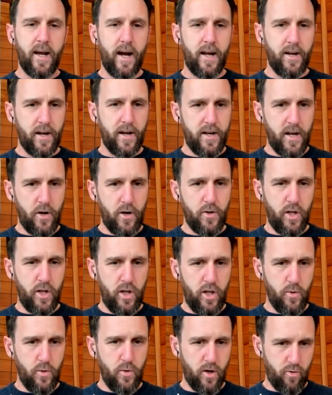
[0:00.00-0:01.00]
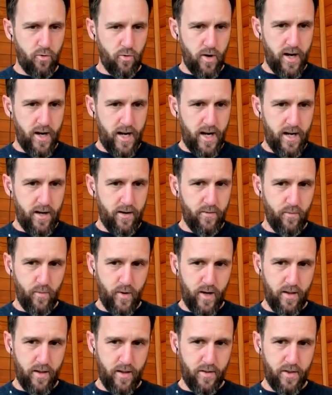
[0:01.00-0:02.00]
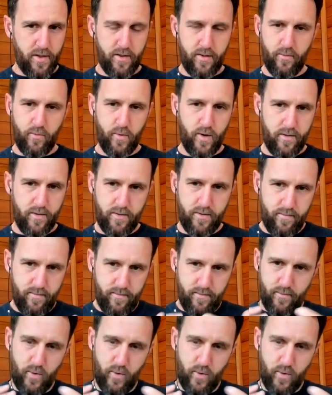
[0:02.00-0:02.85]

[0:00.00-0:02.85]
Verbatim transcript: And I know that you agree with, with,